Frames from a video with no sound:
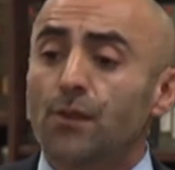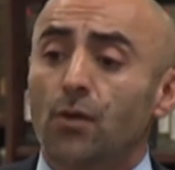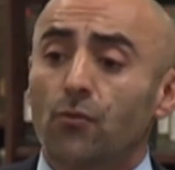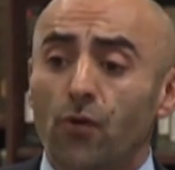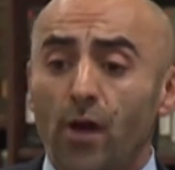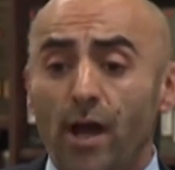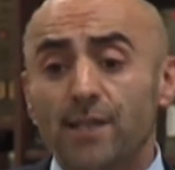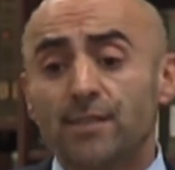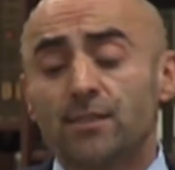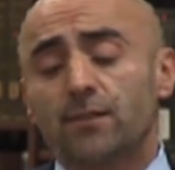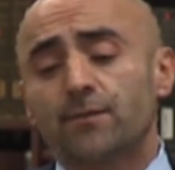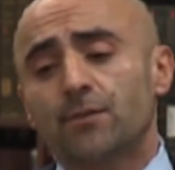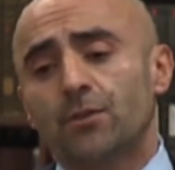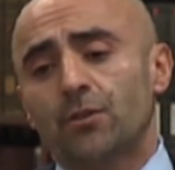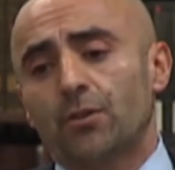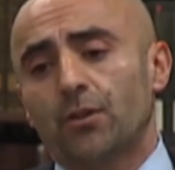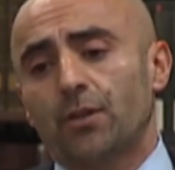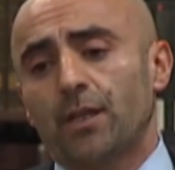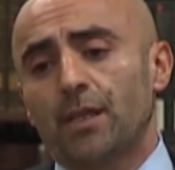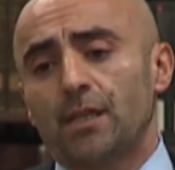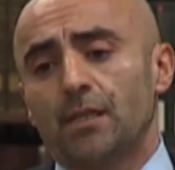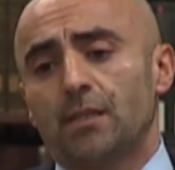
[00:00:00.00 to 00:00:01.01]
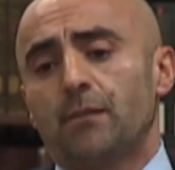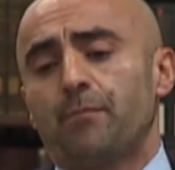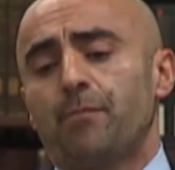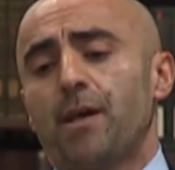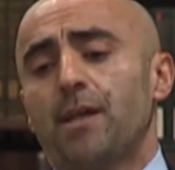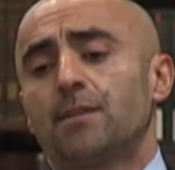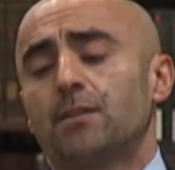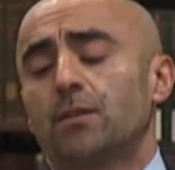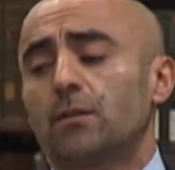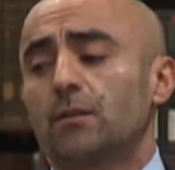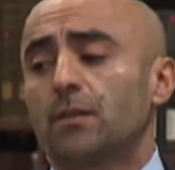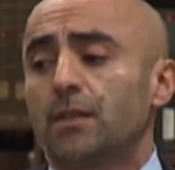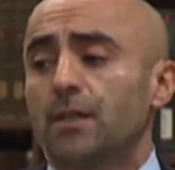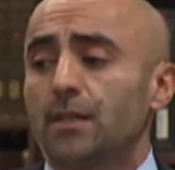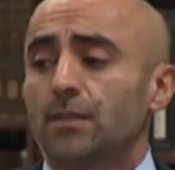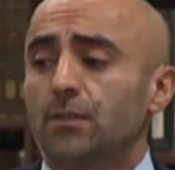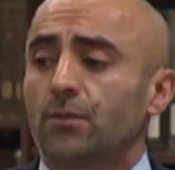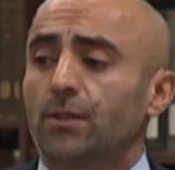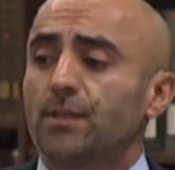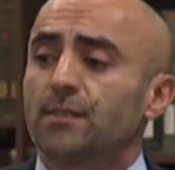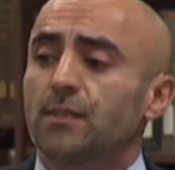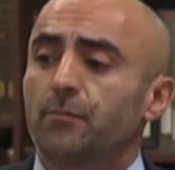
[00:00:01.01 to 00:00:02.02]
the rise of Turkey depends on the
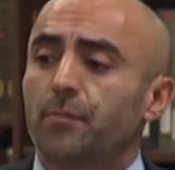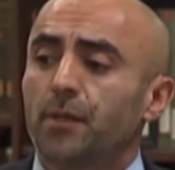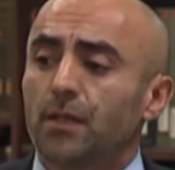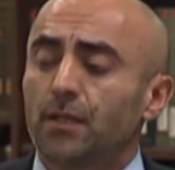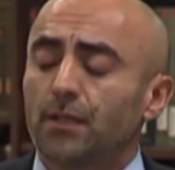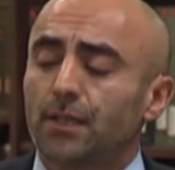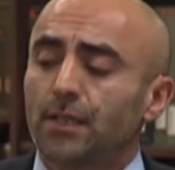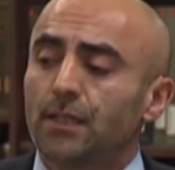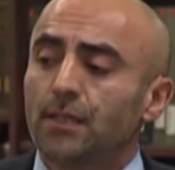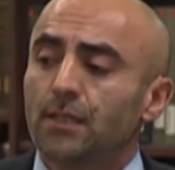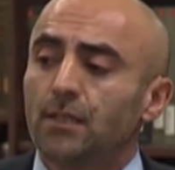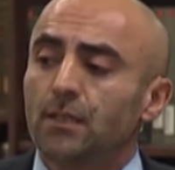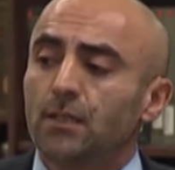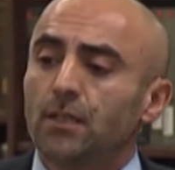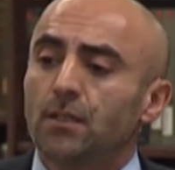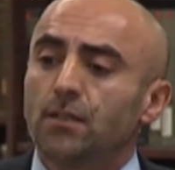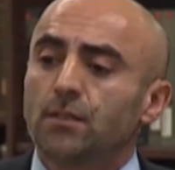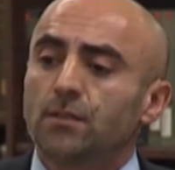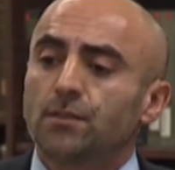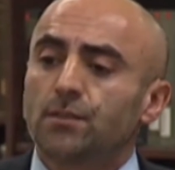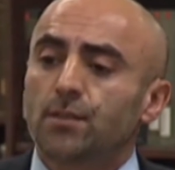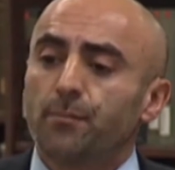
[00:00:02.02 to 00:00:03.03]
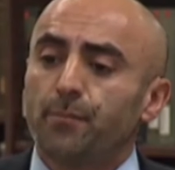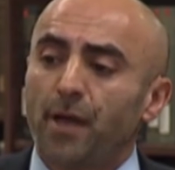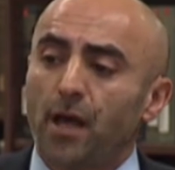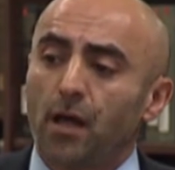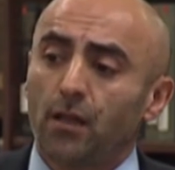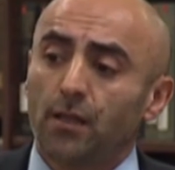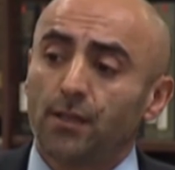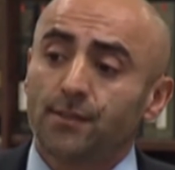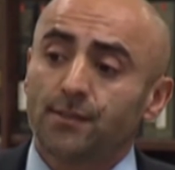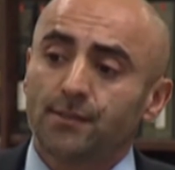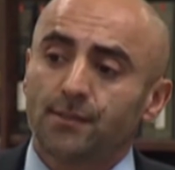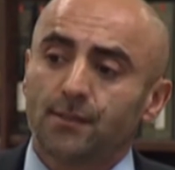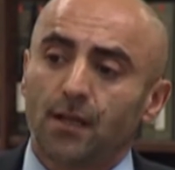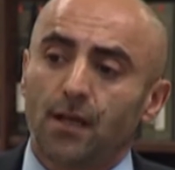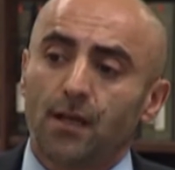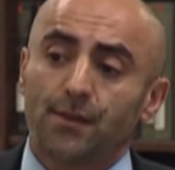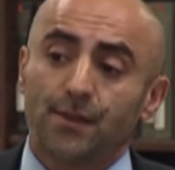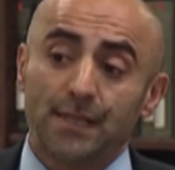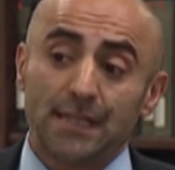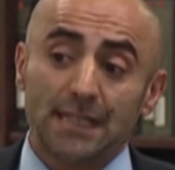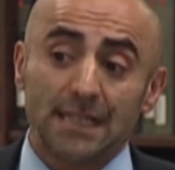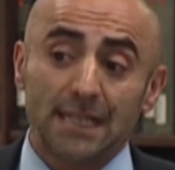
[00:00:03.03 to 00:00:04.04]
country's ability to balance
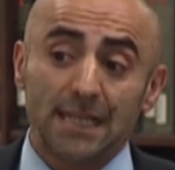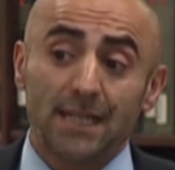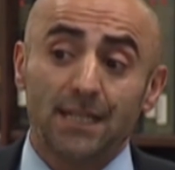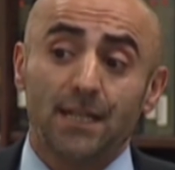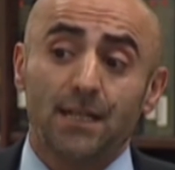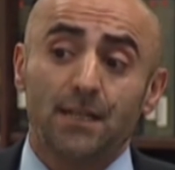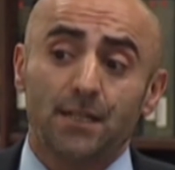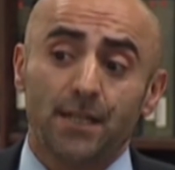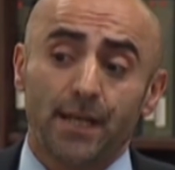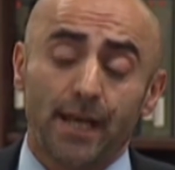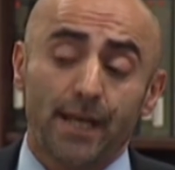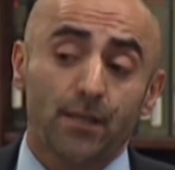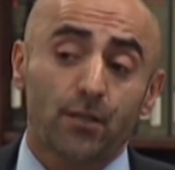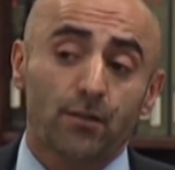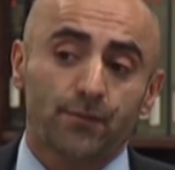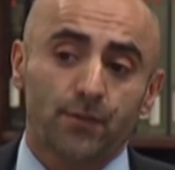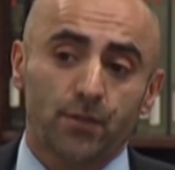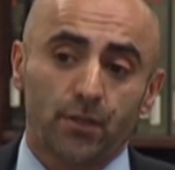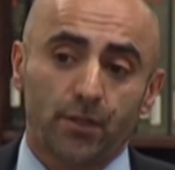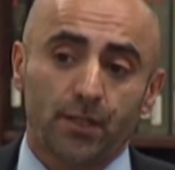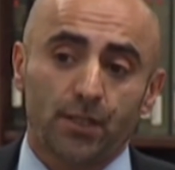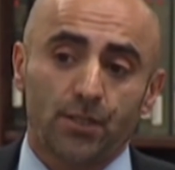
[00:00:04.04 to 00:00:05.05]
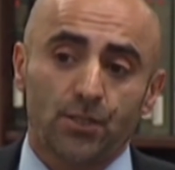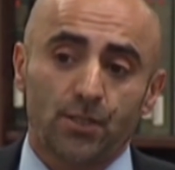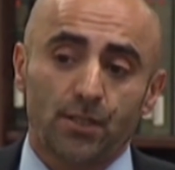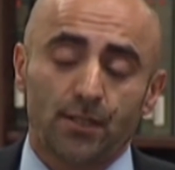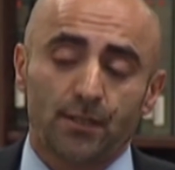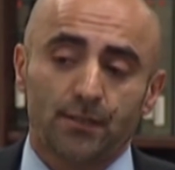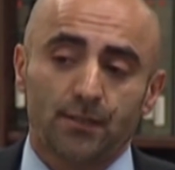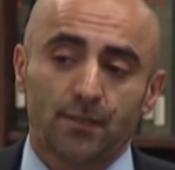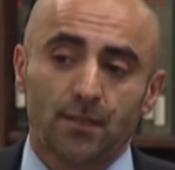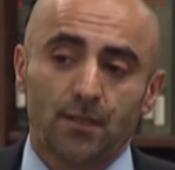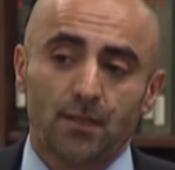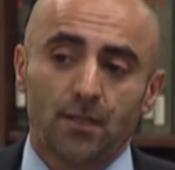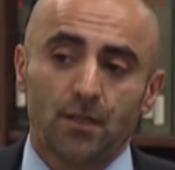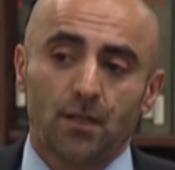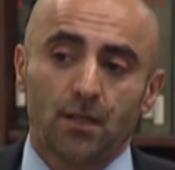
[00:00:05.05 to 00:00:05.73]
uh, the yin and yang of Turkishness,